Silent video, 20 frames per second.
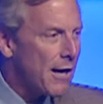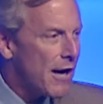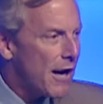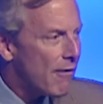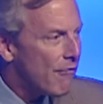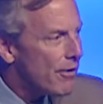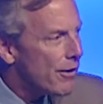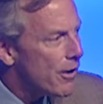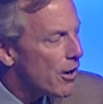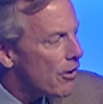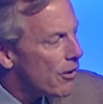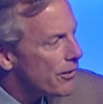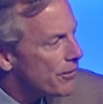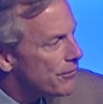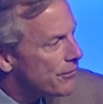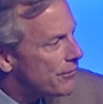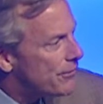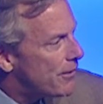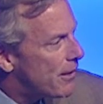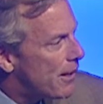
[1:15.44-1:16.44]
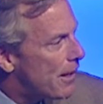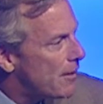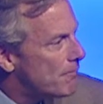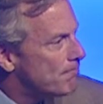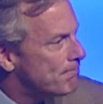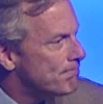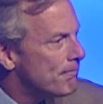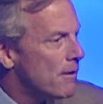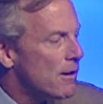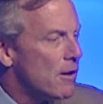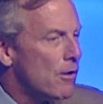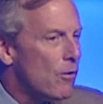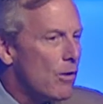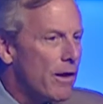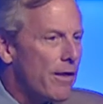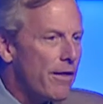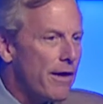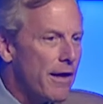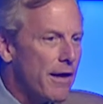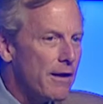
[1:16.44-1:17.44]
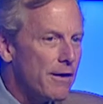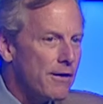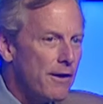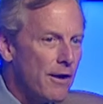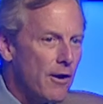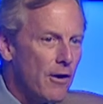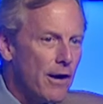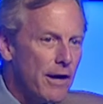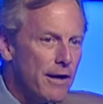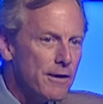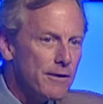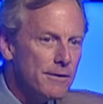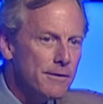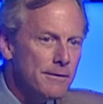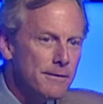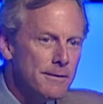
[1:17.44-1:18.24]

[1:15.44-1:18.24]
Ever notice one of the endearing